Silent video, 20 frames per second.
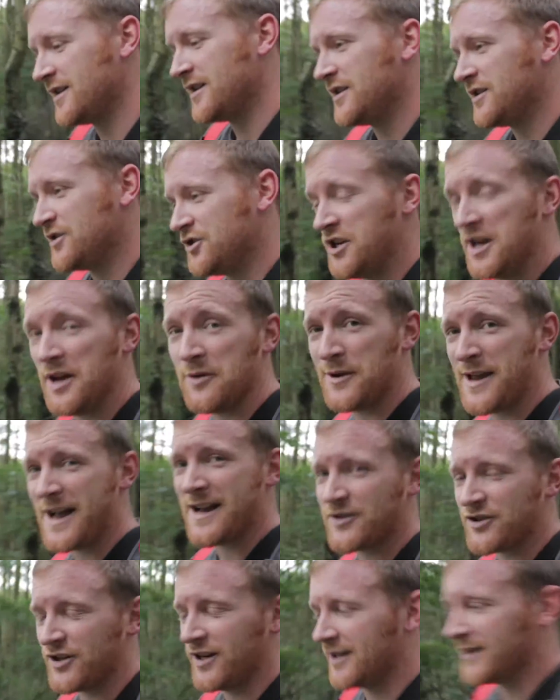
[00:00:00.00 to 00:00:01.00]

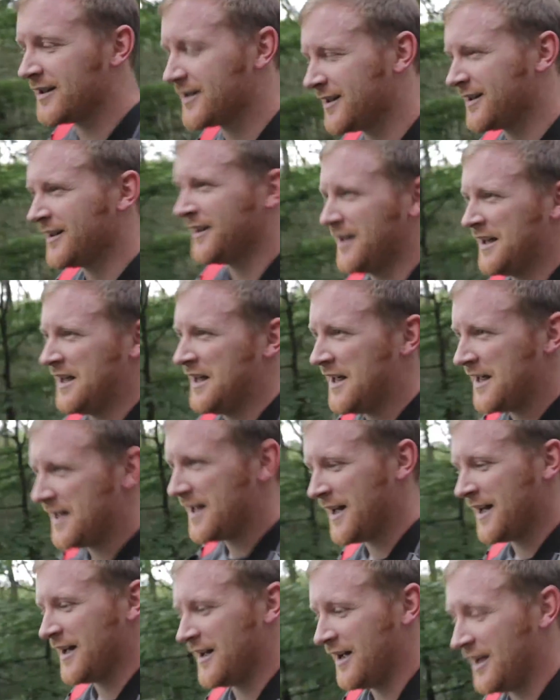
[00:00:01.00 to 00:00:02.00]
geocaching,
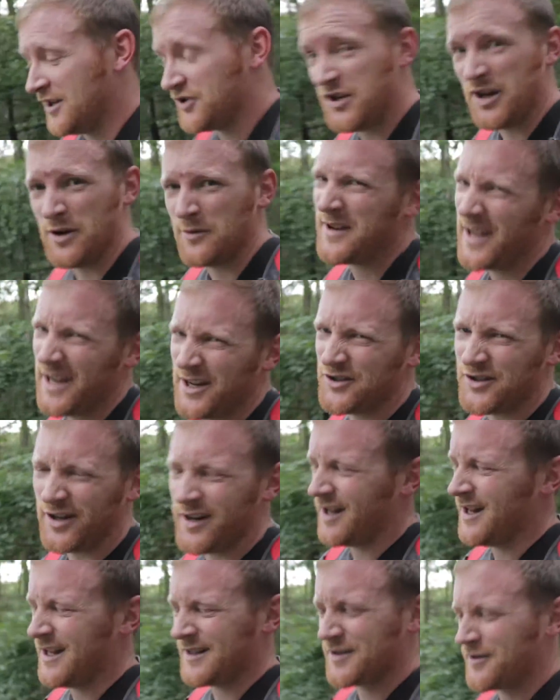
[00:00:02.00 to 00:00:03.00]
geocaching I
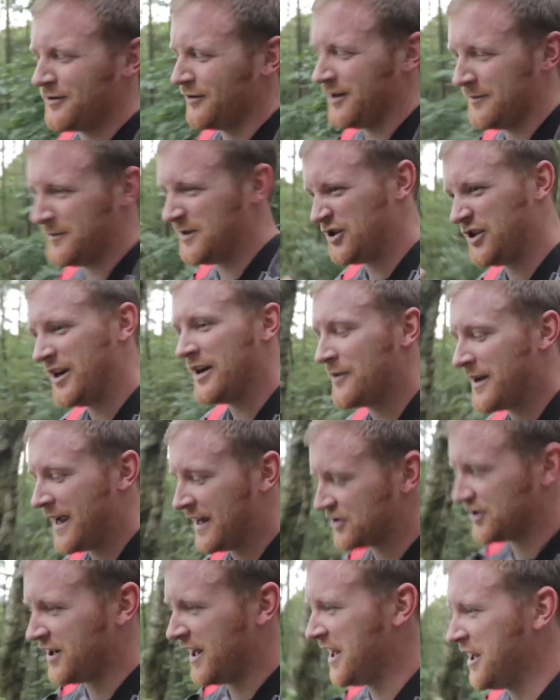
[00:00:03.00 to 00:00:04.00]
like to call it, but
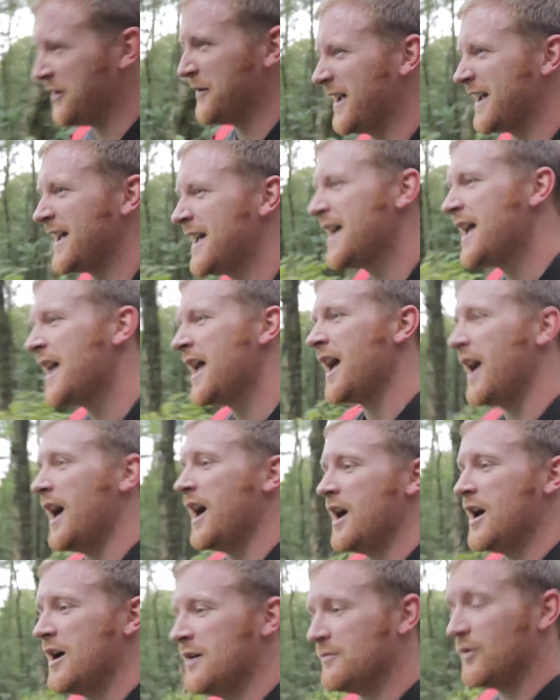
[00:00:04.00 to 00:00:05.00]
geocaching anyway,
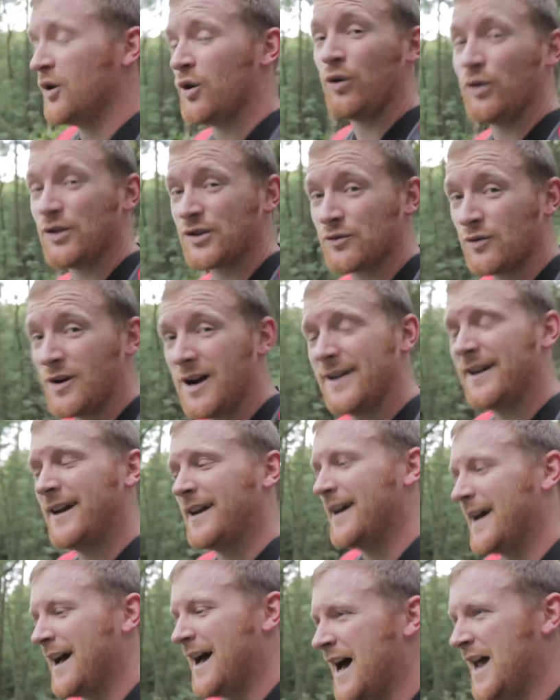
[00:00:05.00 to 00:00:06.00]
horse riding
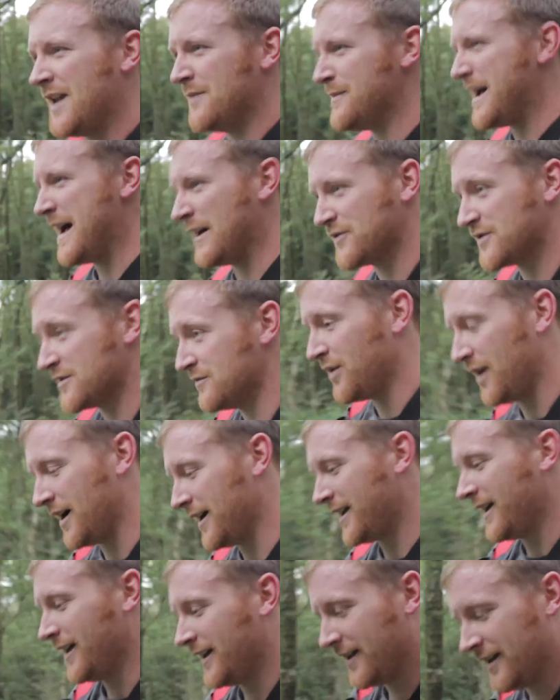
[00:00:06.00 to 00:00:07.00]
and mountain
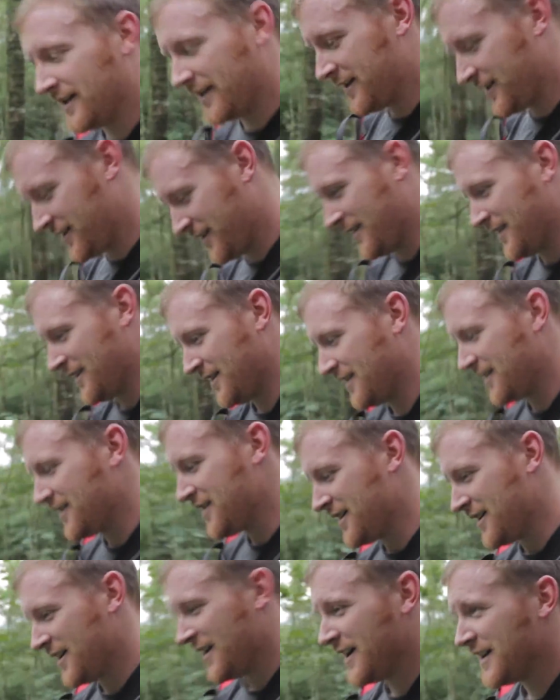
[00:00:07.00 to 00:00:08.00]
biking.
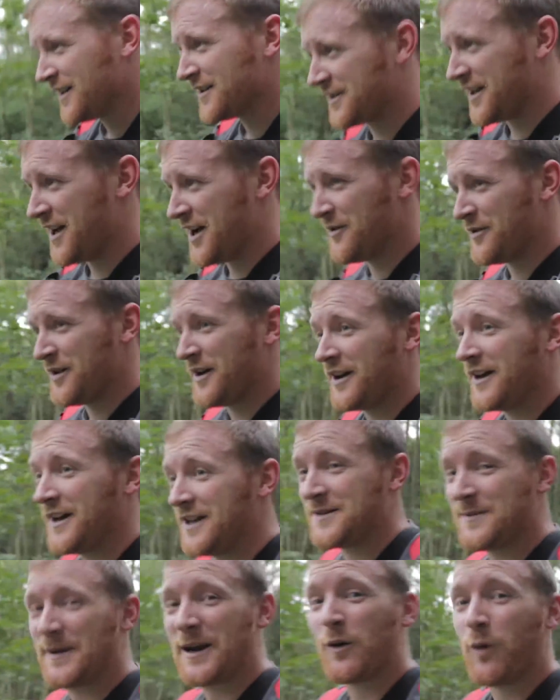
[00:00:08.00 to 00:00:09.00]
So
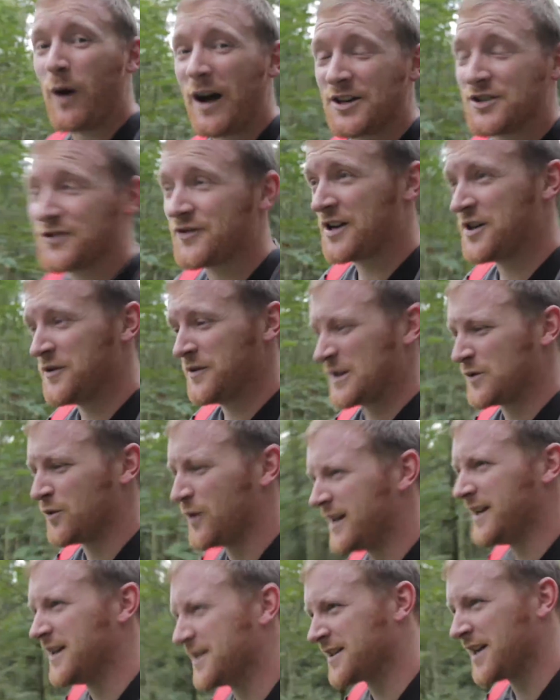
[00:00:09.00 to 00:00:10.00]
it's been quite a strenuous
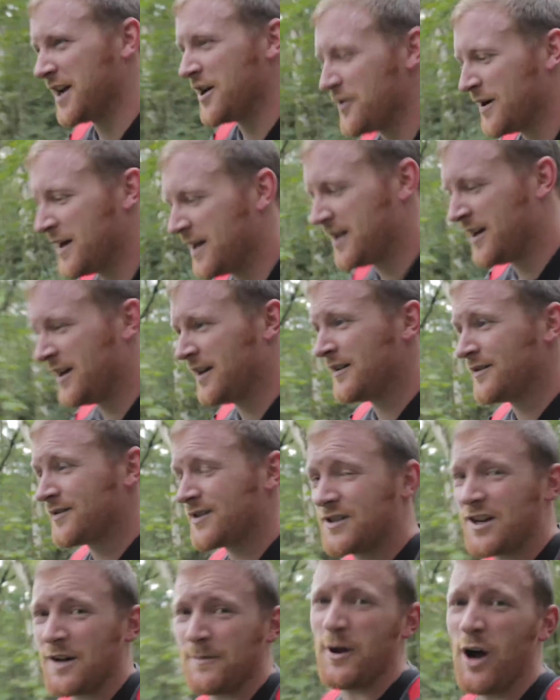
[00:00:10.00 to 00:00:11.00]
week, so to
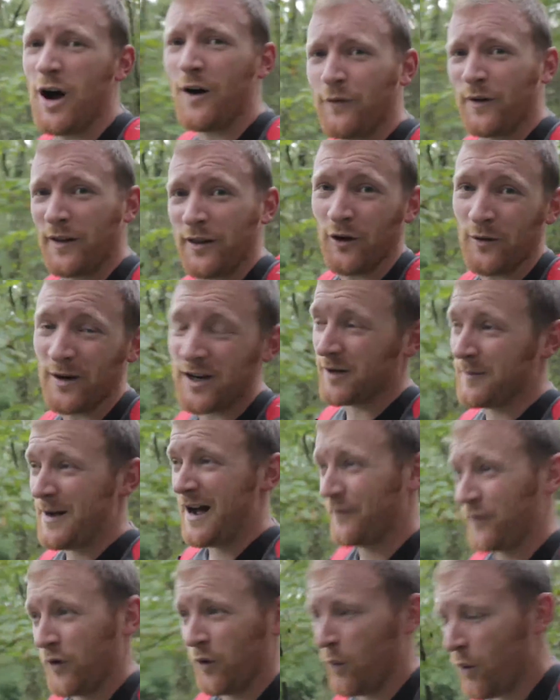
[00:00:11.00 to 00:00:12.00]
top it off we thought we'd come out
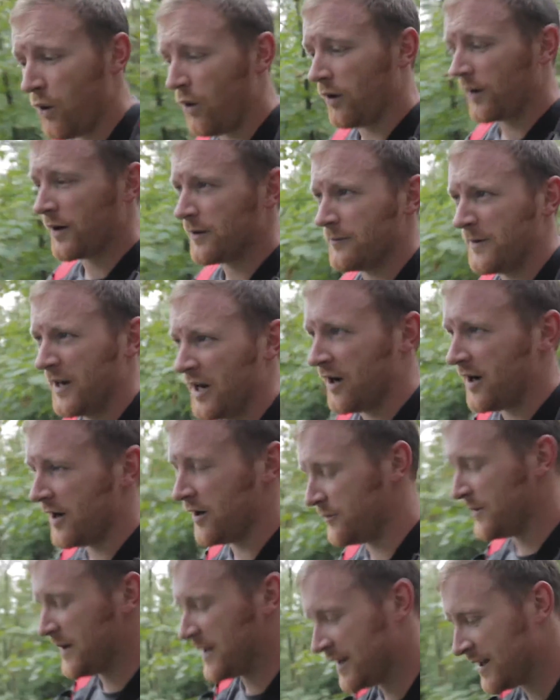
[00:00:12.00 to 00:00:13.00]
for a walk when we got
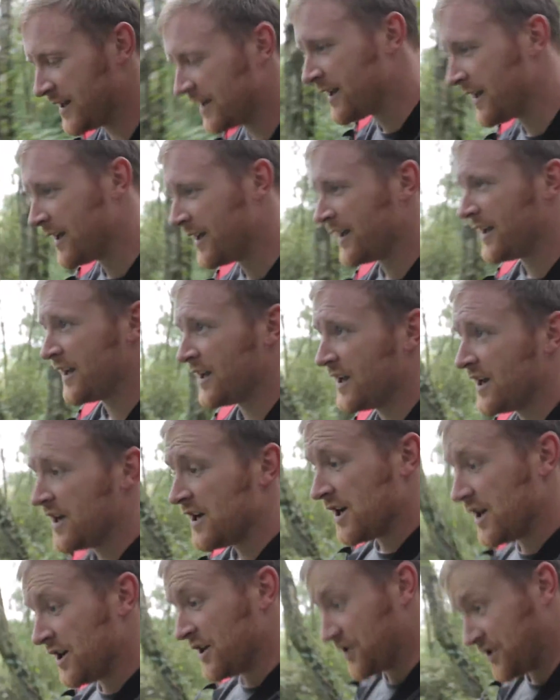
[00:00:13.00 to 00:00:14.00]
home.
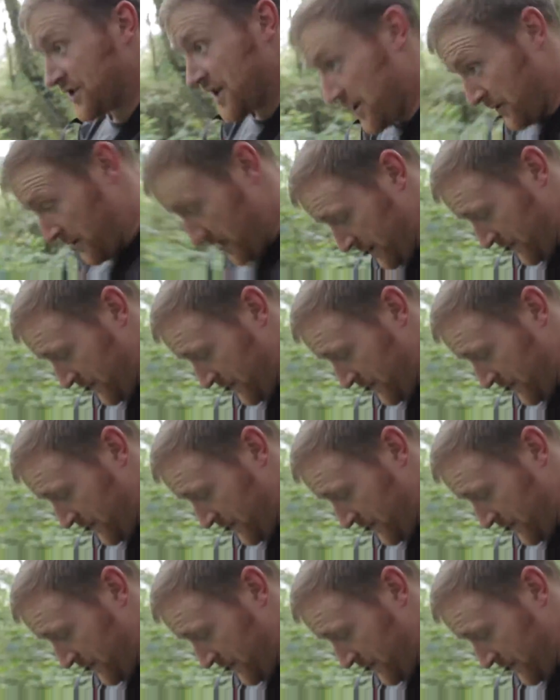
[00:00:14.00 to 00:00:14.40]
So